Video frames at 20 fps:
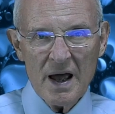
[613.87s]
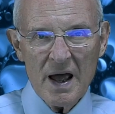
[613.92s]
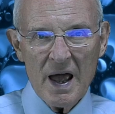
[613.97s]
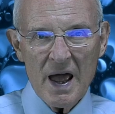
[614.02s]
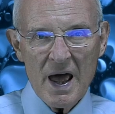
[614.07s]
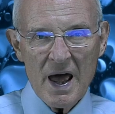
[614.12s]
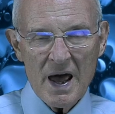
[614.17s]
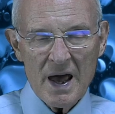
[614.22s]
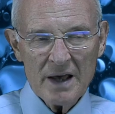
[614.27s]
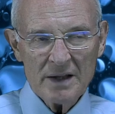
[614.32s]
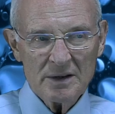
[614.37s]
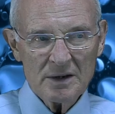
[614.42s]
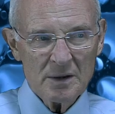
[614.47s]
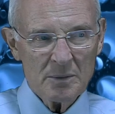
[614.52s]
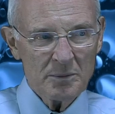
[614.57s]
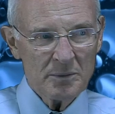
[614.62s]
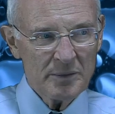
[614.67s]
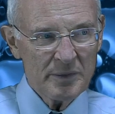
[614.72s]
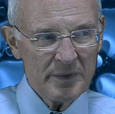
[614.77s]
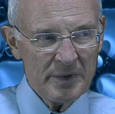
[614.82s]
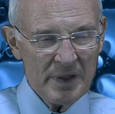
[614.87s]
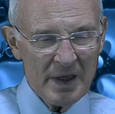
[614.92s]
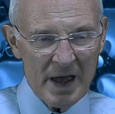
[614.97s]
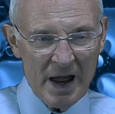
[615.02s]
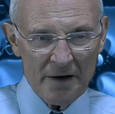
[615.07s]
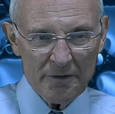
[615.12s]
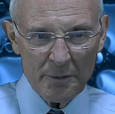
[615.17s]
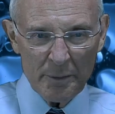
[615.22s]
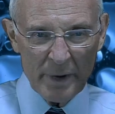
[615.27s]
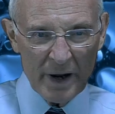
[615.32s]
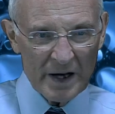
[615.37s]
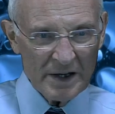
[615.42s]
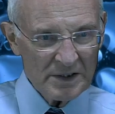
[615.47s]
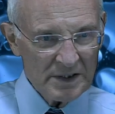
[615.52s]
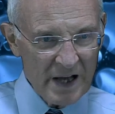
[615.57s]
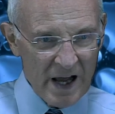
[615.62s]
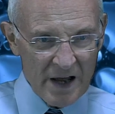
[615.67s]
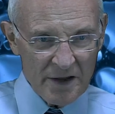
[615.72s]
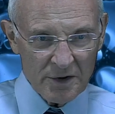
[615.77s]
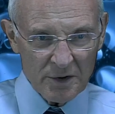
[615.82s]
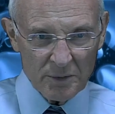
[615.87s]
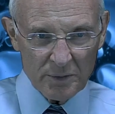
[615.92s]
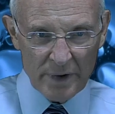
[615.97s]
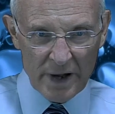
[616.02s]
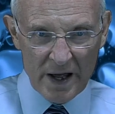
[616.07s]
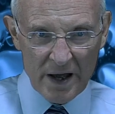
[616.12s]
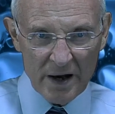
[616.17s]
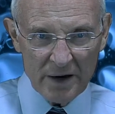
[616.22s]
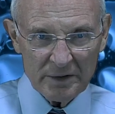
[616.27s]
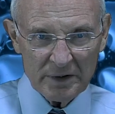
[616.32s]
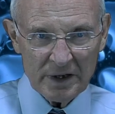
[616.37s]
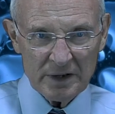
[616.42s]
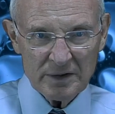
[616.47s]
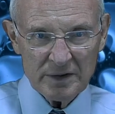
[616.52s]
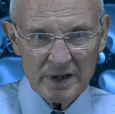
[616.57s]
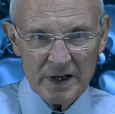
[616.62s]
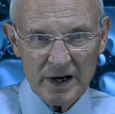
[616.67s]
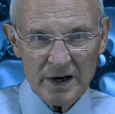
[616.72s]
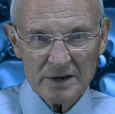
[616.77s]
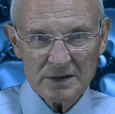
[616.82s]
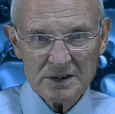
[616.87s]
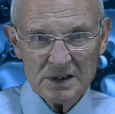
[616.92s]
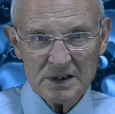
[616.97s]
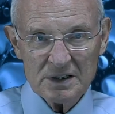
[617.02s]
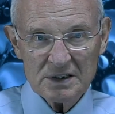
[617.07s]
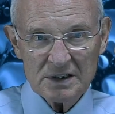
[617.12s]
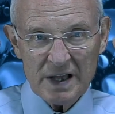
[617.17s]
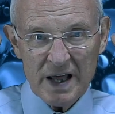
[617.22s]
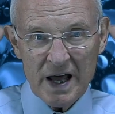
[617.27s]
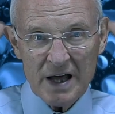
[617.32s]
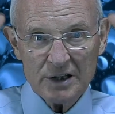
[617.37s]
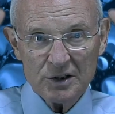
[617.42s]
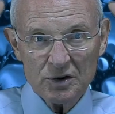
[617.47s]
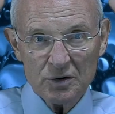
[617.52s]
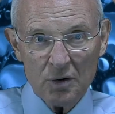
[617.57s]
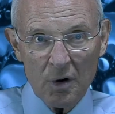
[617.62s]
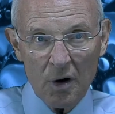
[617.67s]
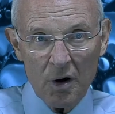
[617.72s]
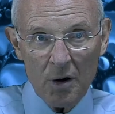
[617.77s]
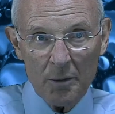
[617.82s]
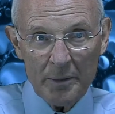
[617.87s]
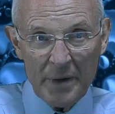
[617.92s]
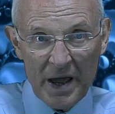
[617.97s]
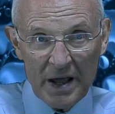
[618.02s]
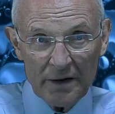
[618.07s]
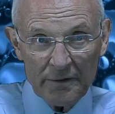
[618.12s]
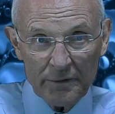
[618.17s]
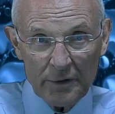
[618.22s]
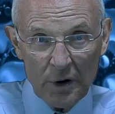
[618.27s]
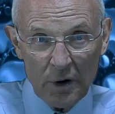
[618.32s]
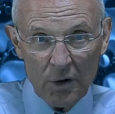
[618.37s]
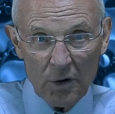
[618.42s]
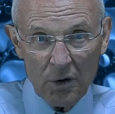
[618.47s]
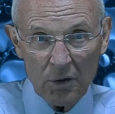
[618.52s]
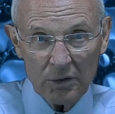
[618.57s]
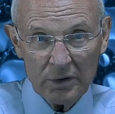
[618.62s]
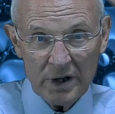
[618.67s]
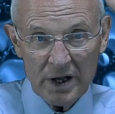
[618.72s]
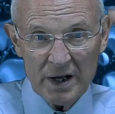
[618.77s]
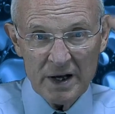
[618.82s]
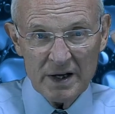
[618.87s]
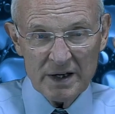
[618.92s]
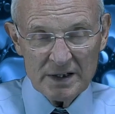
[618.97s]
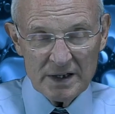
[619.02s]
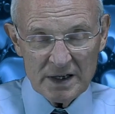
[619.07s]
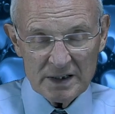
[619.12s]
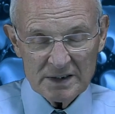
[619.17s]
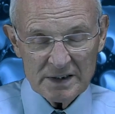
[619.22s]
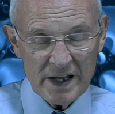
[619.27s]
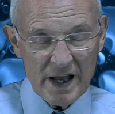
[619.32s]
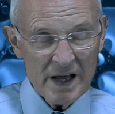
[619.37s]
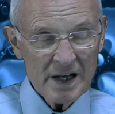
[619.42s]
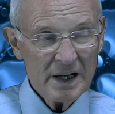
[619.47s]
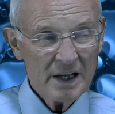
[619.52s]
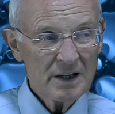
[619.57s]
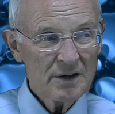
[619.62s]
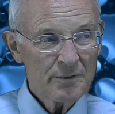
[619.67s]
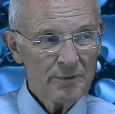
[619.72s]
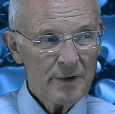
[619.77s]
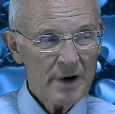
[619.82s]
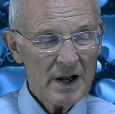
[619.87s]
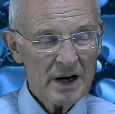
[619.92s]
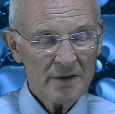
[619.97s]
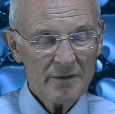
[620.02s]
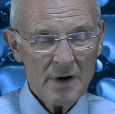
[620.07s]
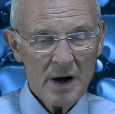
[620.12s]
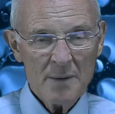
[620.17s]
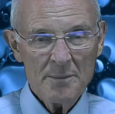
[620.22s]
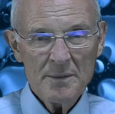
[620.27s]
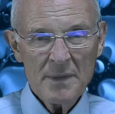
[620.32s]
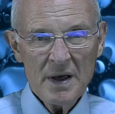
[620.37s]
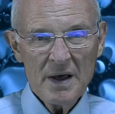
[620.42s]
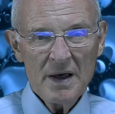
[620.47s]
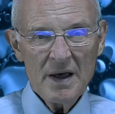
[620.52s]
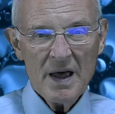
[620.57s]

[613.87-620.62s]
and everybody's gathered around, and here's this statue all made of gold standing in front of them,